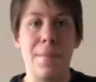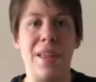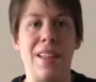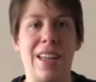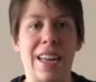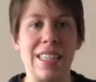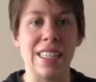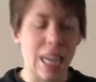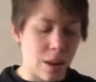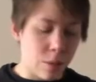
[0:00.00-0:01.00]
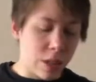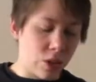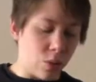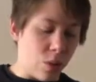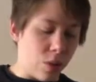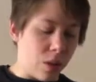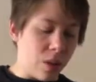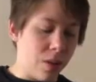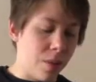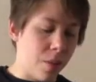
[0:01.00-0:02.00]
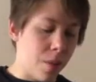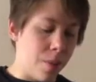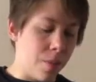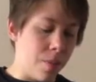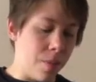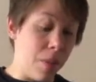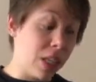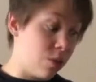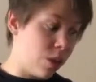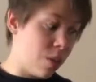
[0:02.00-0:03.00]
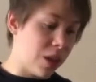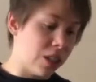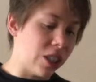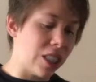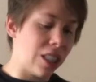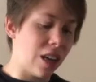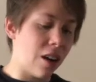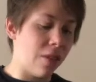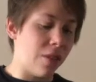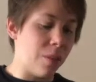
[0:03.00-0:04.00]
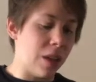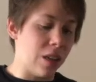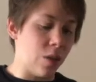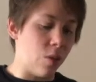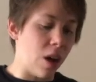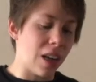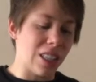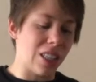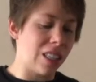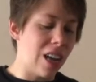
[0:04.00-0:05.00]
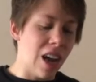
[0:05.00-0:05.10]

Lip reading: in like a sandwich or mixed with a bunch of stuff and made into guac.